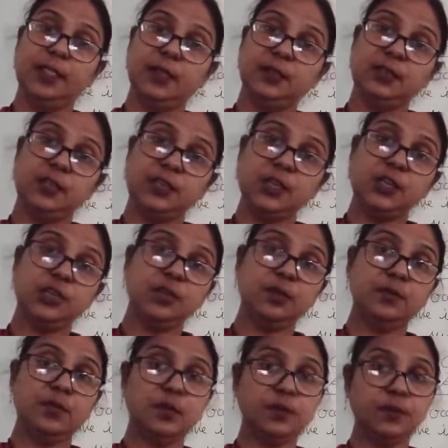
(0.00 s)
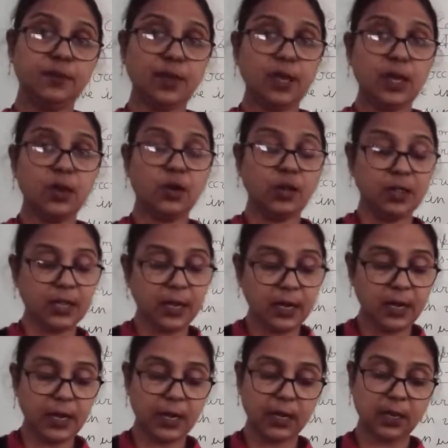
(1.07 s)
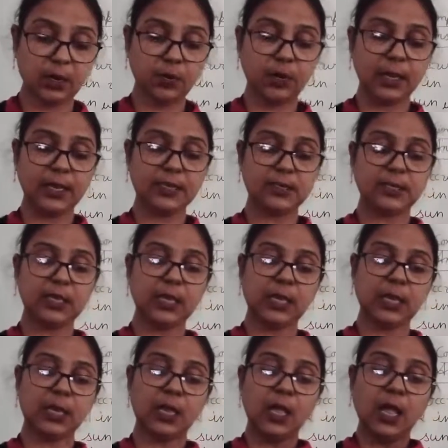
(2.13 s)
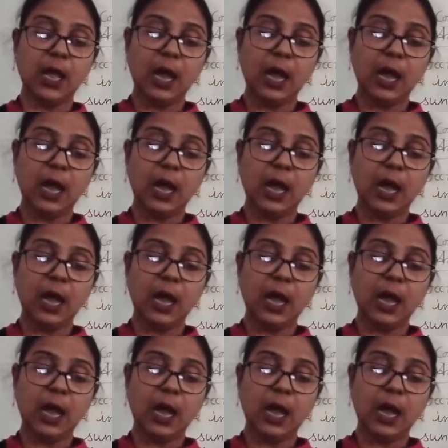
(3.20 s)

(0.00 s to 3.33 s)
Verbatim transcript: The suggestion was very authentic, you can see.